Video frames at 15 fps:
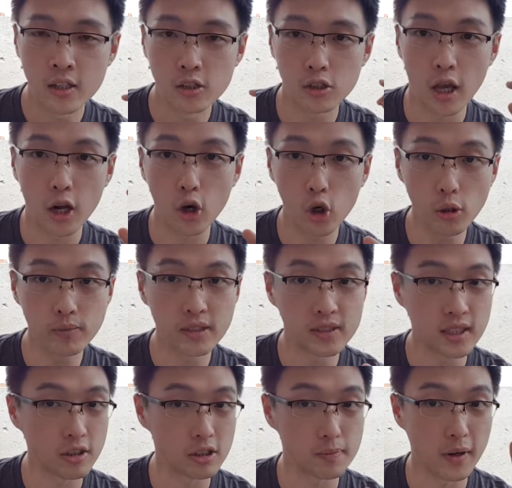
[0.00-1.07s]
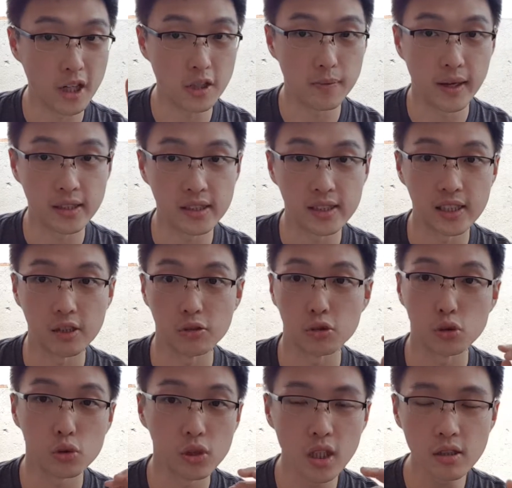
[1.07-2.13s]
So I hope the sound is much better now.
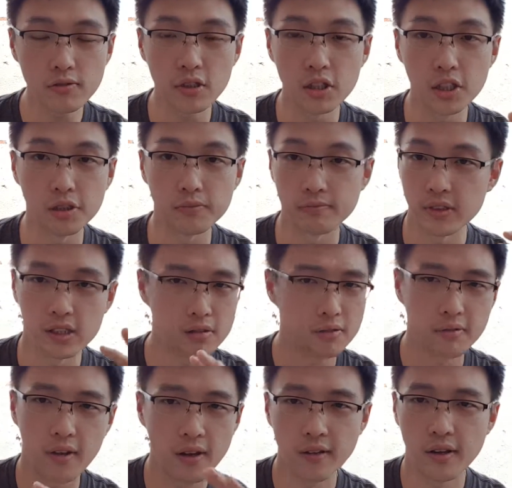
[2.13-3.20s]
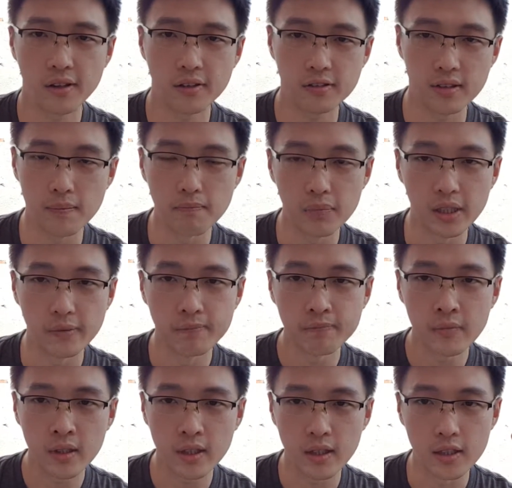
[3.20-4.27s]
Today's video is very simple.
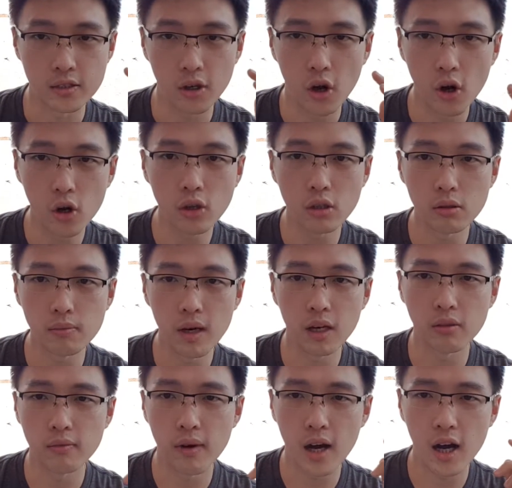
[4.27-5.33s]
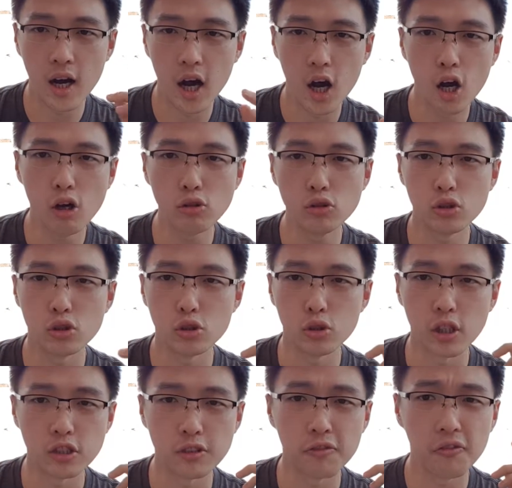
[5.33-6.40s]
It's all about how do you
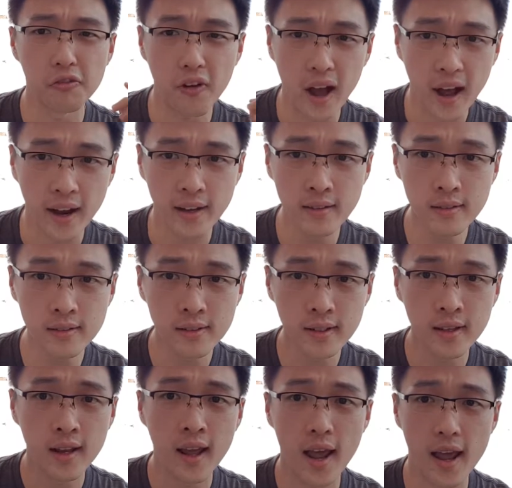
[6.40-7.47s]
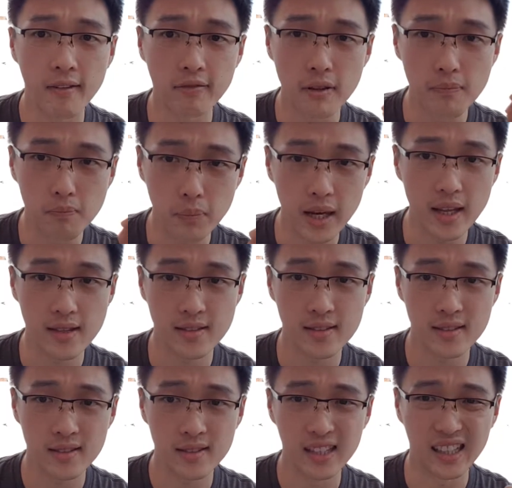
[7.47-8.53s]
actually find and
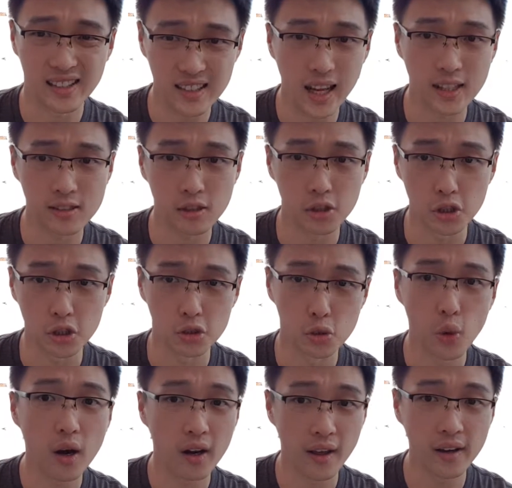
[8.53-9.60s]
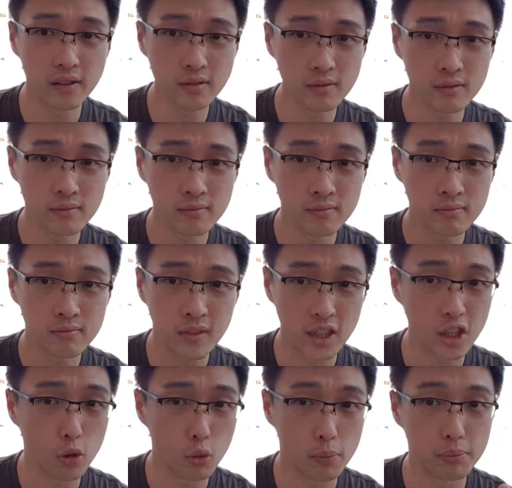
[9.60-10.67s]
replace a text or URL in
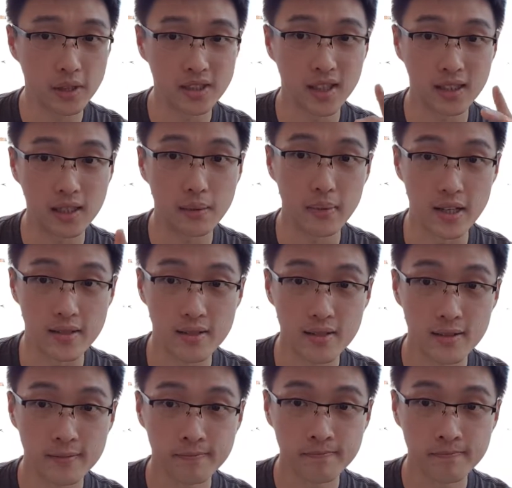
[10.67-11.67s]
your WordPress database.